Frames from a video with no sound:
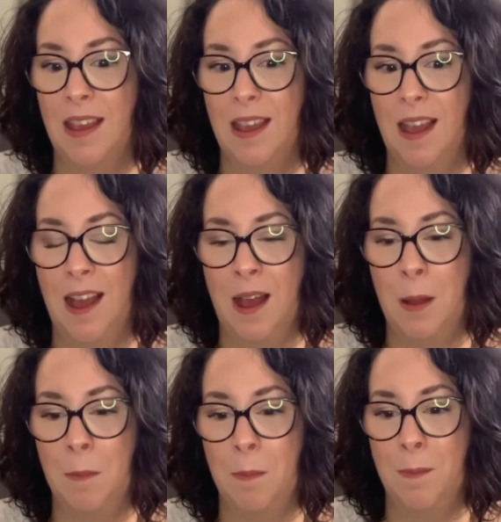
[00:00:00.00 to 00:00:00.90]

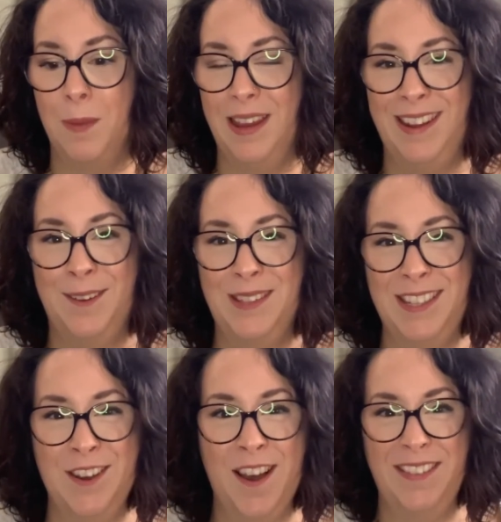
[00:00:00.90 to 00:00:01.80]
Um, you know, it's
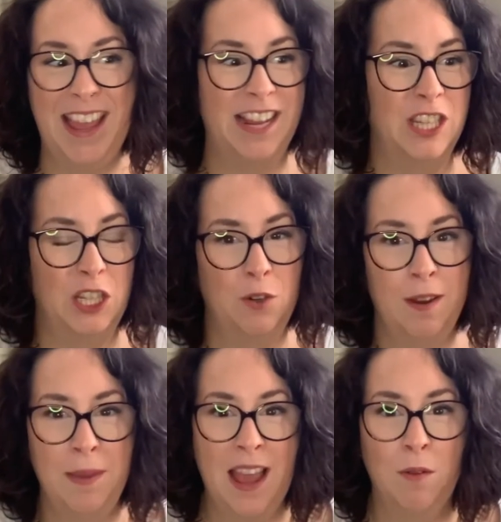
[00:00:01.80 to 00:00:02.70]
not like
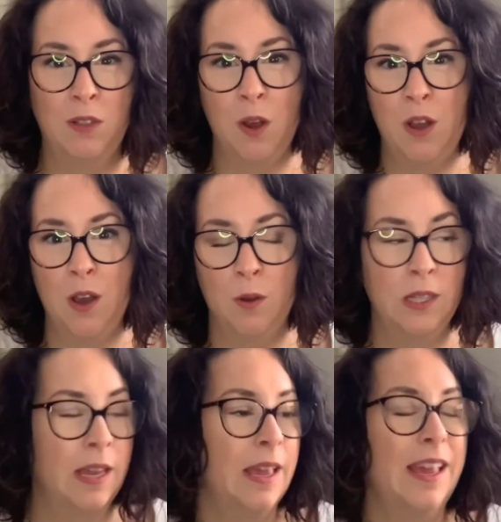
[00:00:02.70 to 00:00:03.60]
screaming out logos.
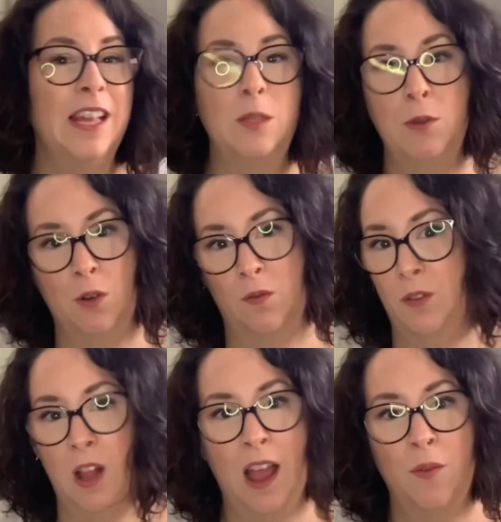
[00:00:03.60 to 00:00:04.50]
It's
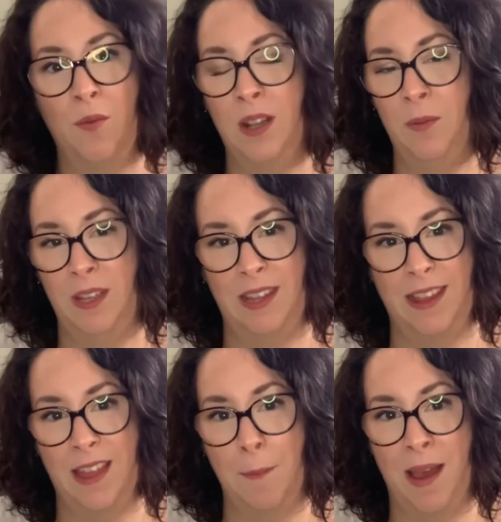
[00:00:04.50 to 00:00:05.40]
beautiful. I really, really
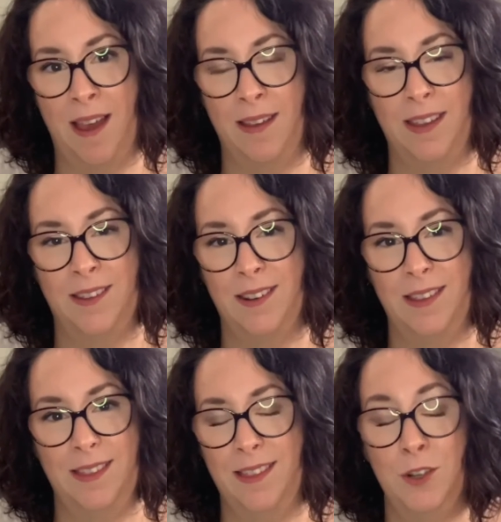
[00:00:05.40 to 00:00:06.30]
like that bag. There,
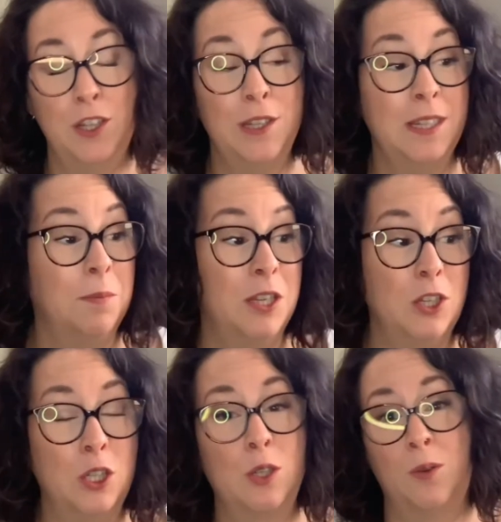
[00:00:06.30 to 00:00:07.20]
there's just something
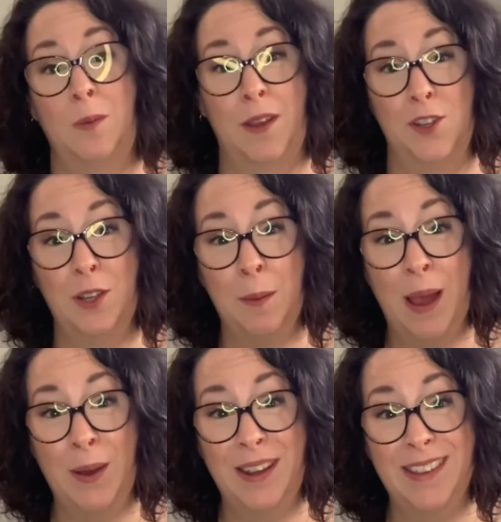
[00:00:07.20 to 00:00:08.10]
so special
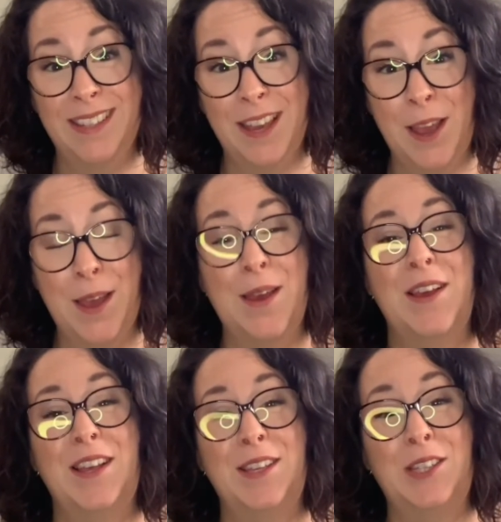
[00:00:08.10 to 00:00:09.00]
about it.
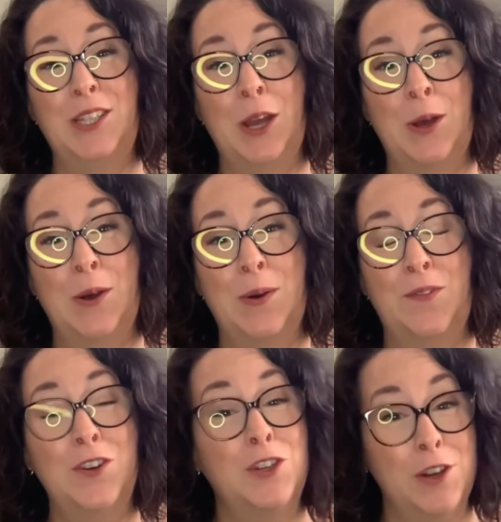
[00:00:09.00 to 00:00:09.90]
So
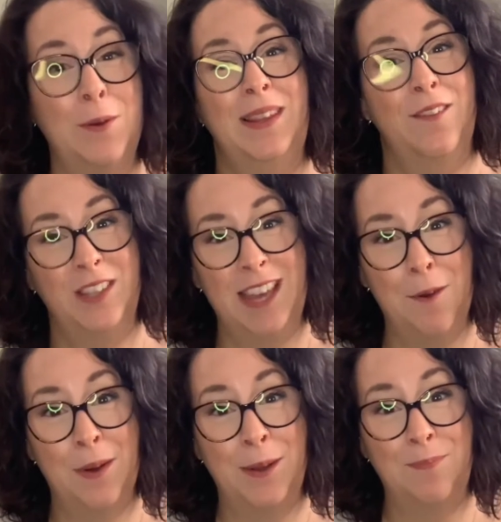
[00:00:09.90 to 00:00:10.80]
for sure, I would love to
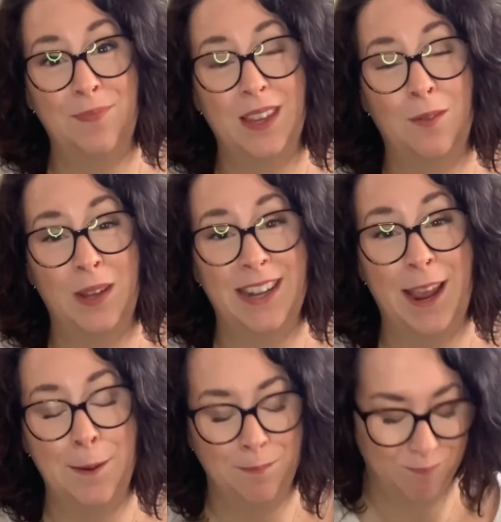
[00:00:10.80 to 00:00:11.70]
get one one day.